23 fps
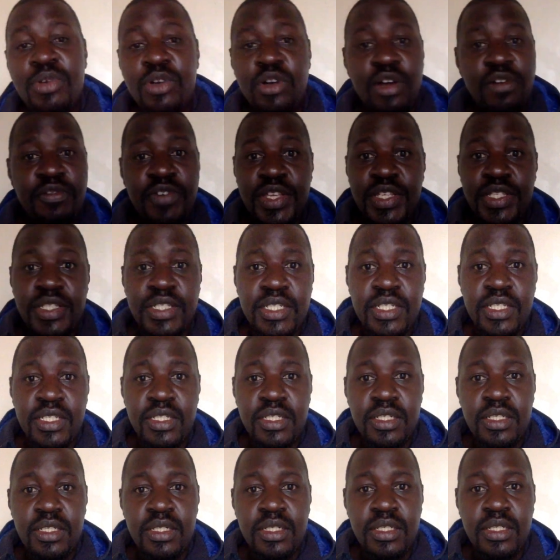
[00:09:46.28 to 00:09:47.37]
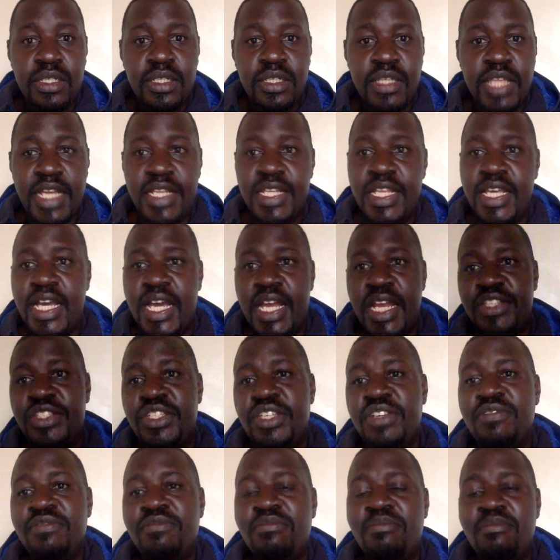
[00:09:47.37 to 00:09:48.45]
convinced that they can
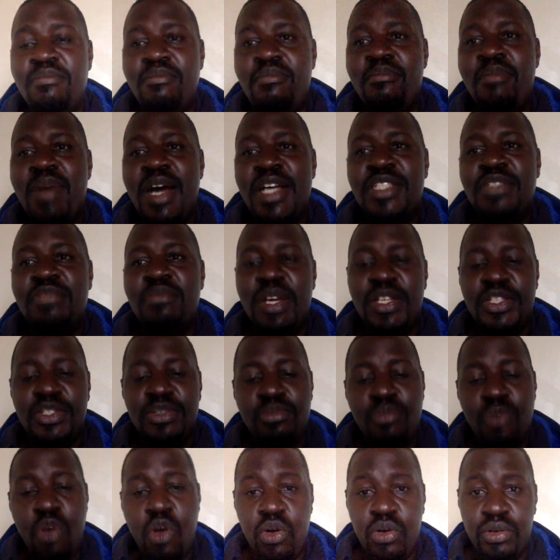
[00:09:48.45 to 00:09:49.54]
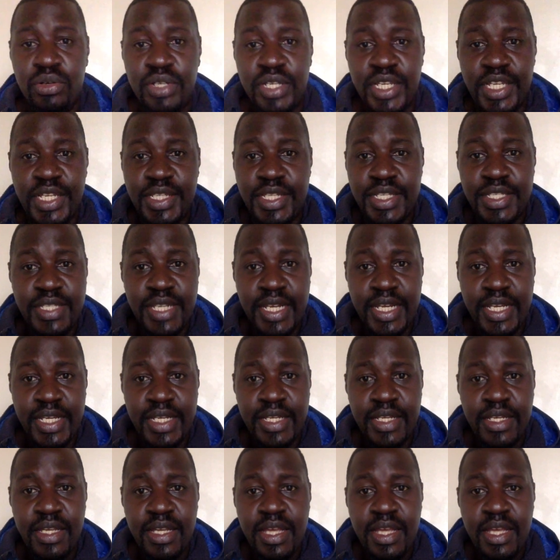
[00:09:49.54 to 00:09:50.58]
achieve much, much more in this league.